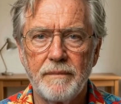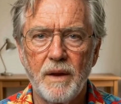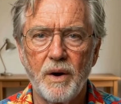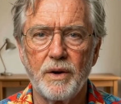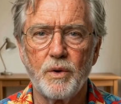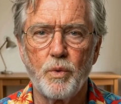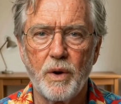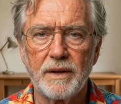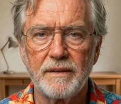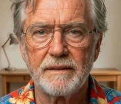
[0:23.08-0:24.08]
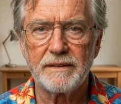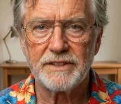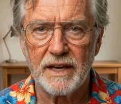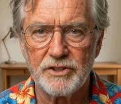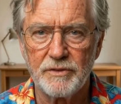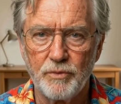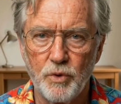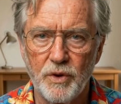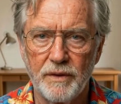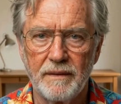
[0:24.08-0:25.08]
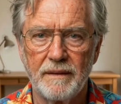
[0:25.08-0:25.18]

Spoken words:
Article 1, Section 4,